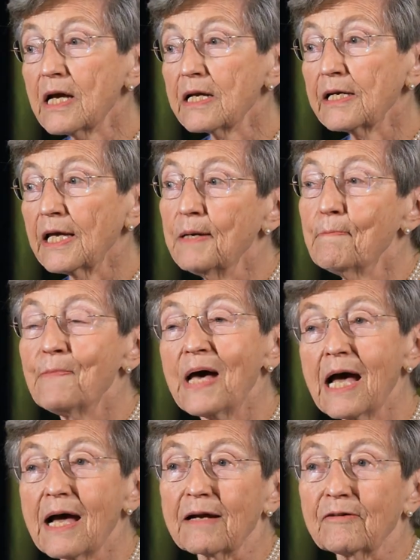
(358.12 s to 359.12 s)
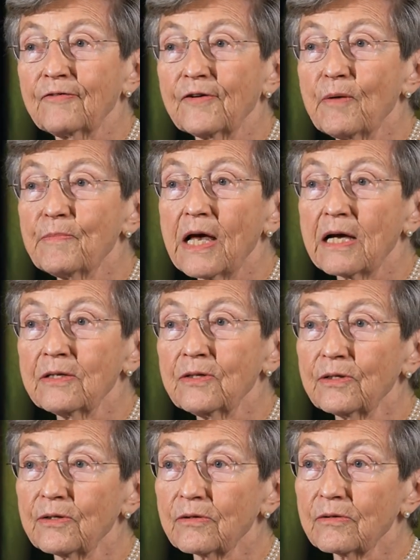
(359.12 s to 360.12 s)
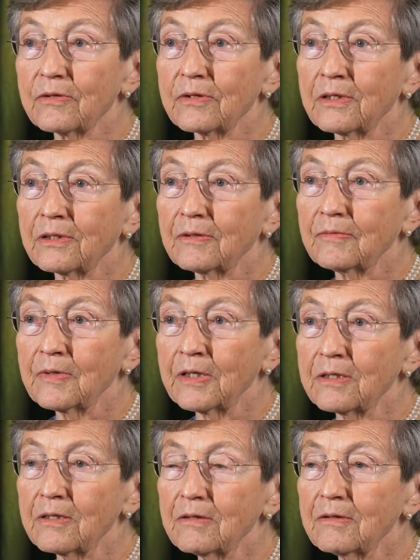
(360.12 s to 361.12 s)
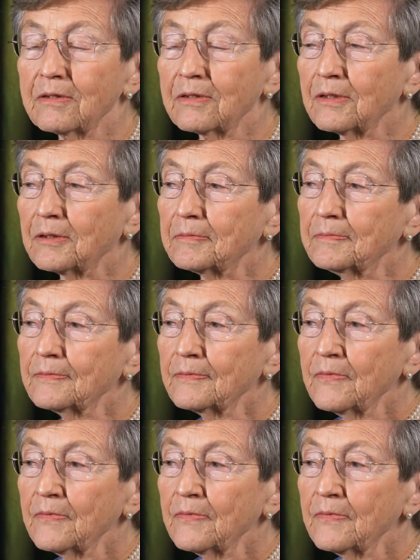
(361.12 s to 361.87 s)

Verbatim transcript: I came back from that year uh, in um,